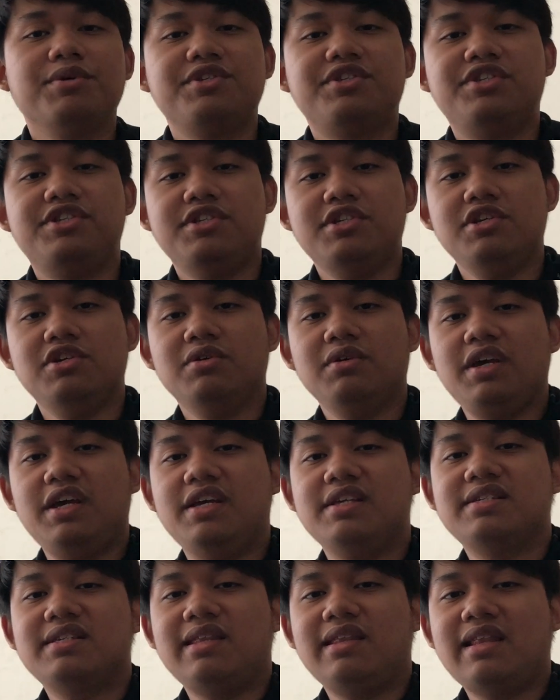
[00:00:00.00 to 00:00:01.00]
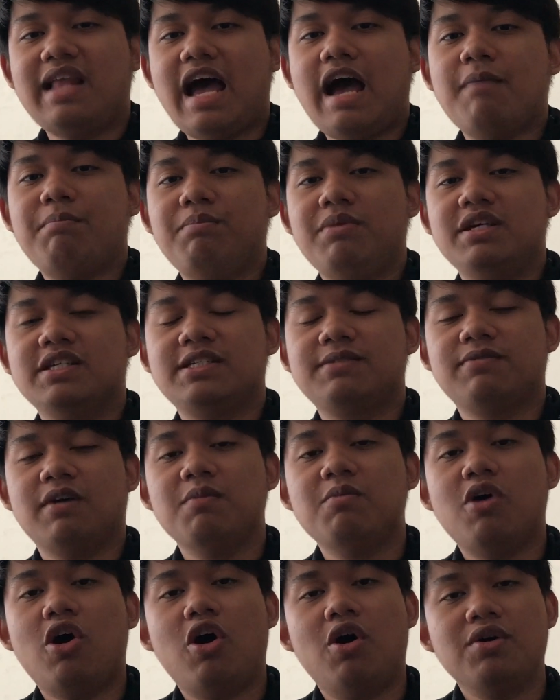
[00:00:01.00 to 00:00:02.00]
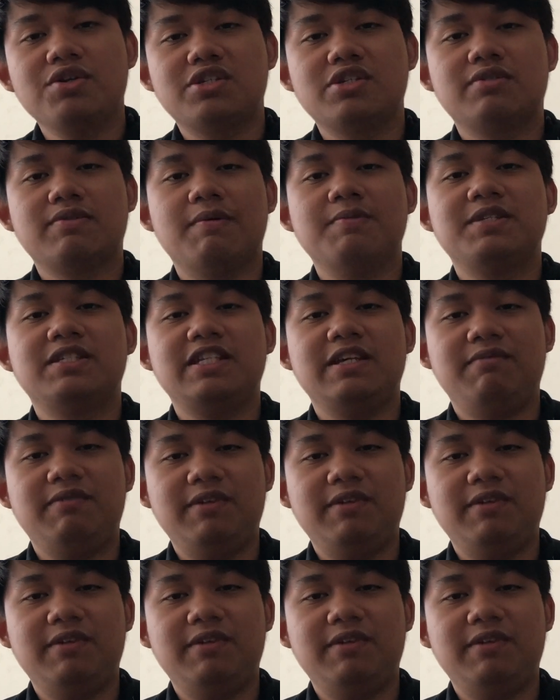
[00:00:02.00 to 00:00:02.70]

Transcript: two is Lapis from also from Steven